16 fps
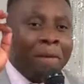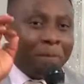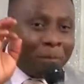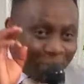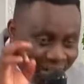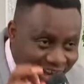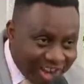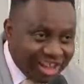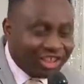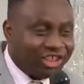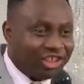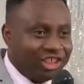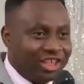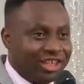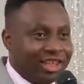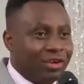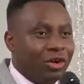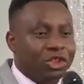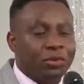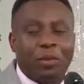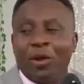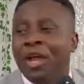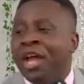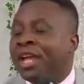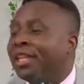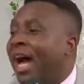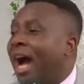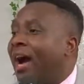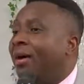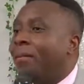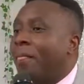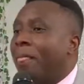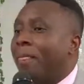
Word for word: preaching the gospel. Now,